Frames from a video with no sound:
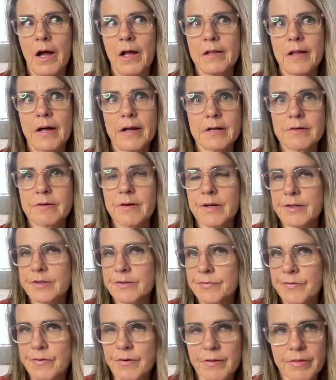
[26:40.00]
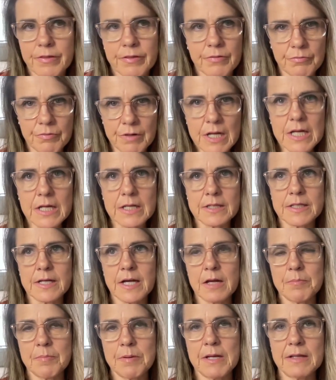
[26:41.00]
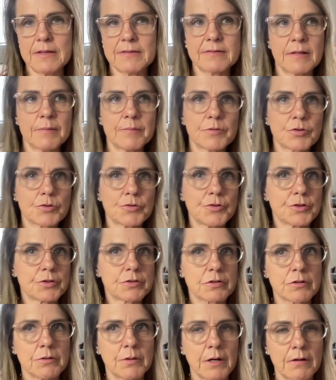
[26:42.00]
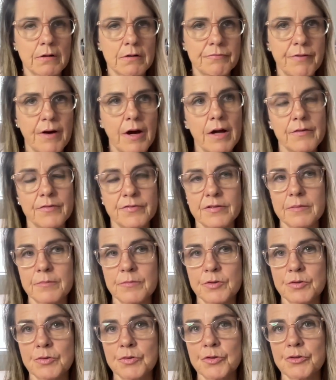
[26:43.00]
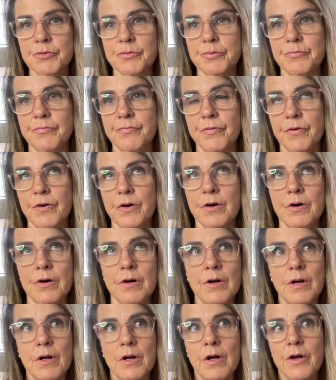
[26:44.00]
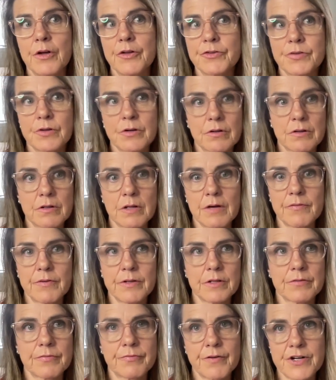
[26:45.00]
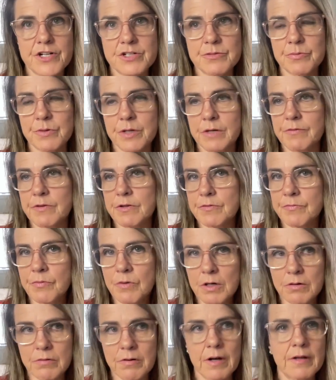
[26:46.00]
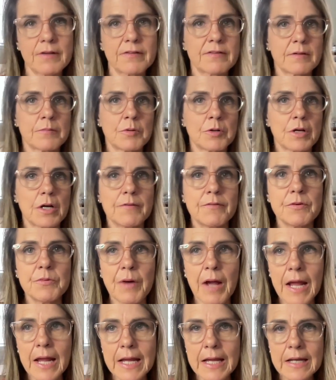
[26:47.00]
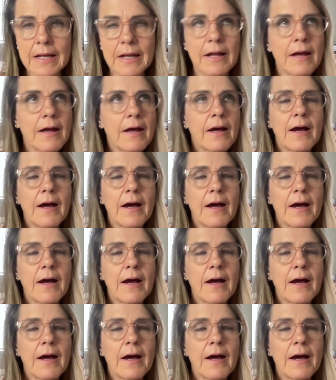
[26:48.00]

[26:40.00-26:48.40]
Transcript: a lot of credits for a 3 in the AP. Some schools require a 5. Some schools for a certain level of French will give you 4 credits. Some will give you 8.